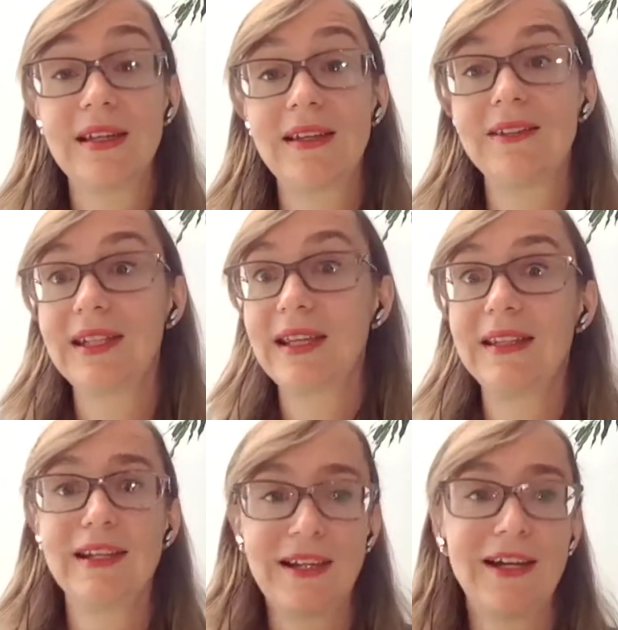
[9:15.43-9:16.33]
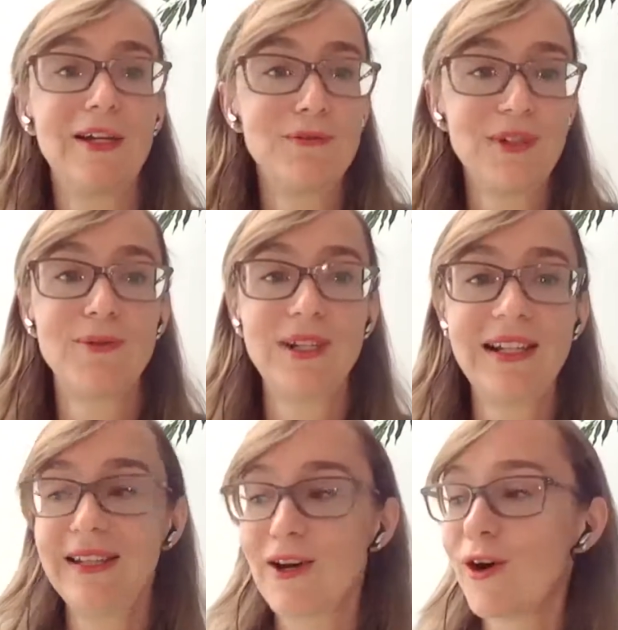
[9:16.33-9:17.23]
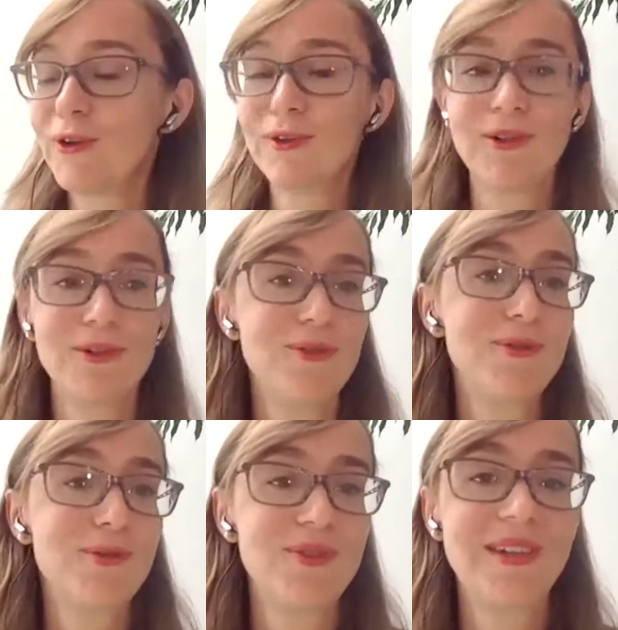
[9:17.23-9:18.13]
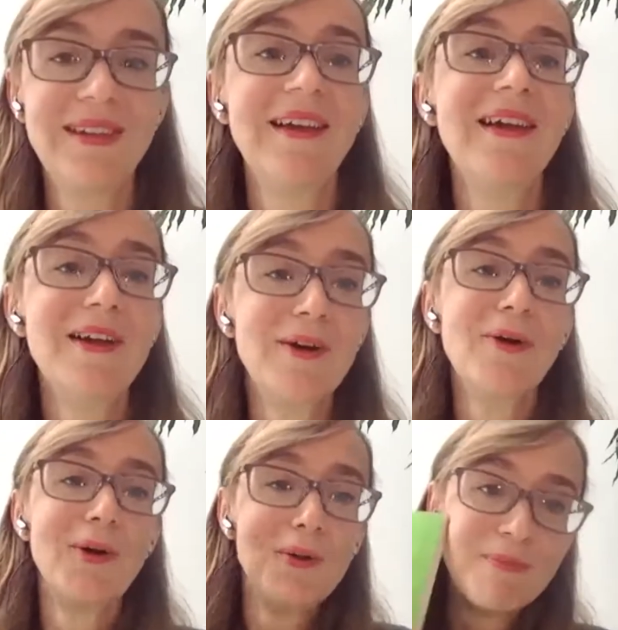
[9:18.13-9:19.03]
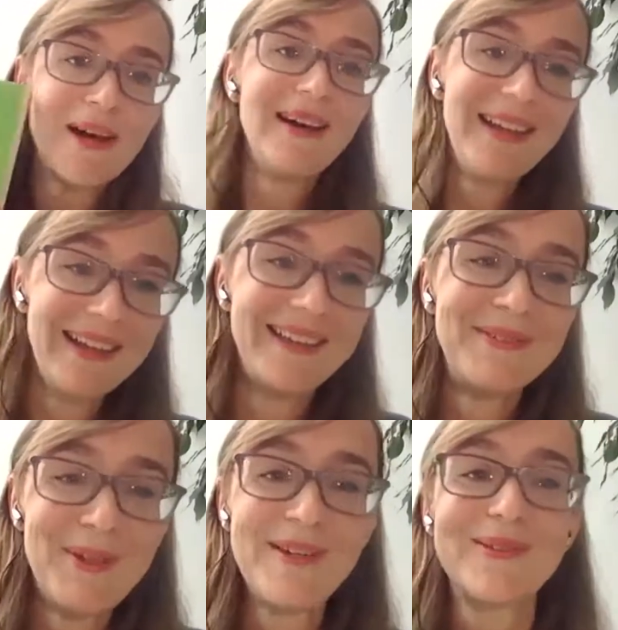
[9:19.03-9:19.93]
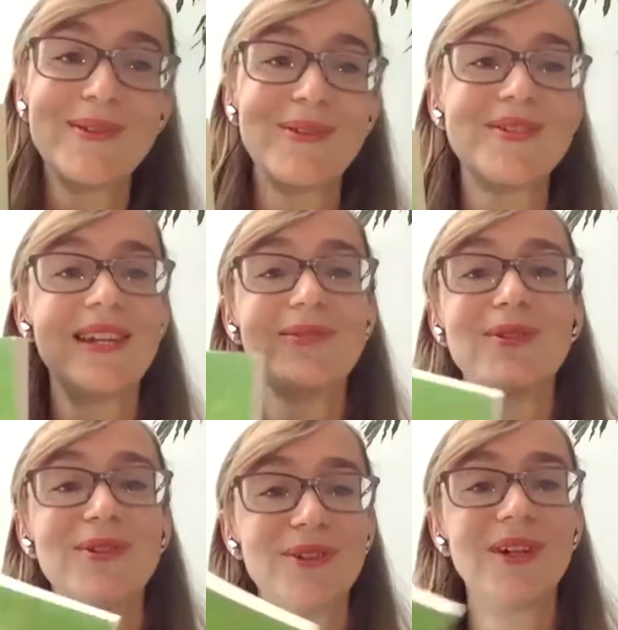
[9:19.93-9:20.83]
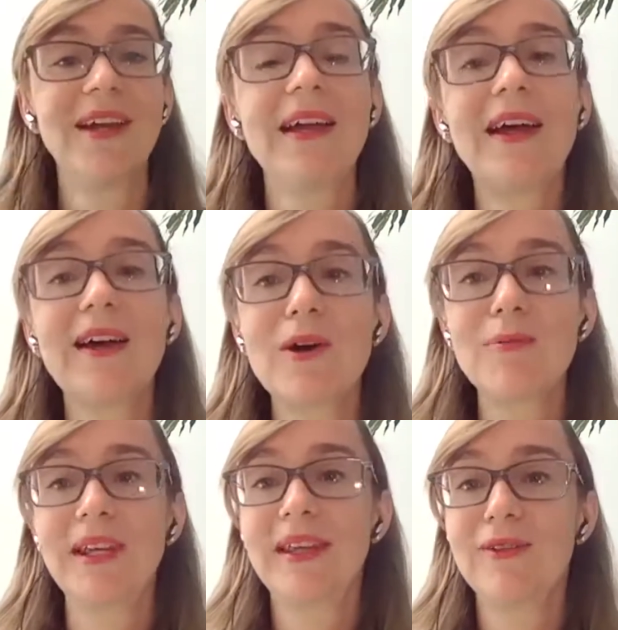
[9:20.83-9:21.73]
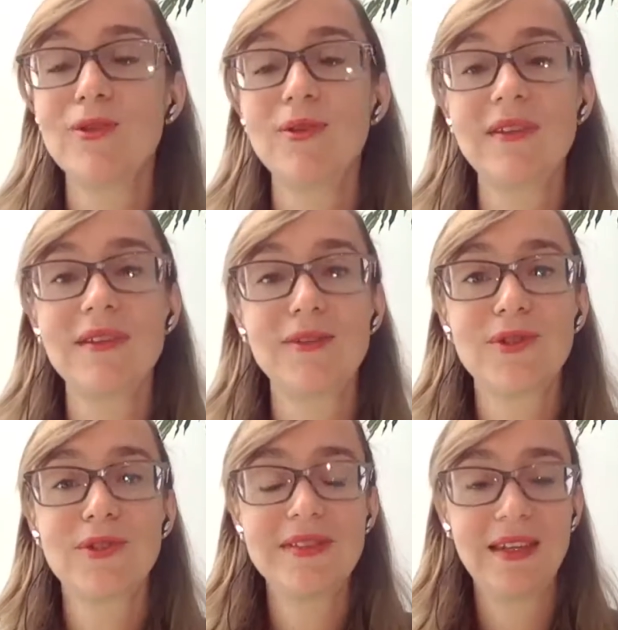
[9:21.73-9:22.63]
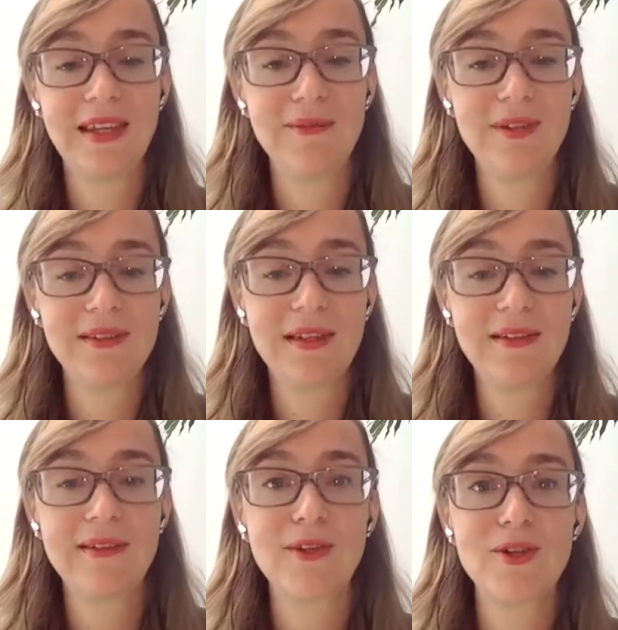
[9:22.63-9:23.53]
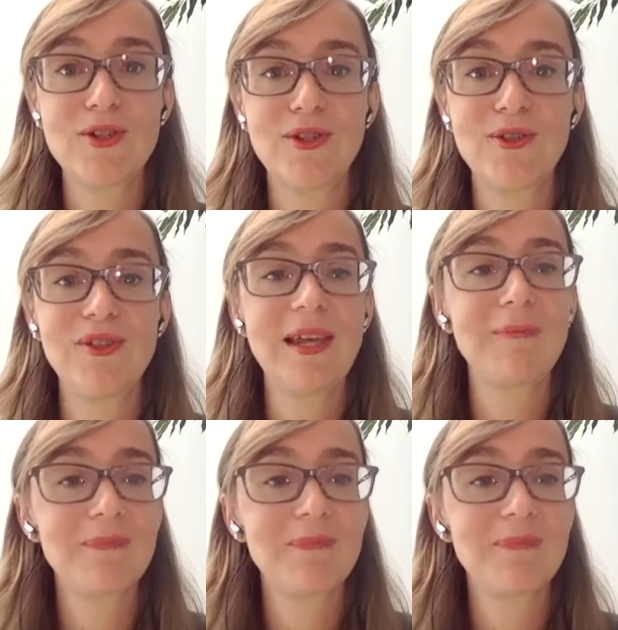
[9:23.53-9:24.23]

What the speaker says: And again, I feel really honored to see all my research literature coming into this interesting event and discussion today.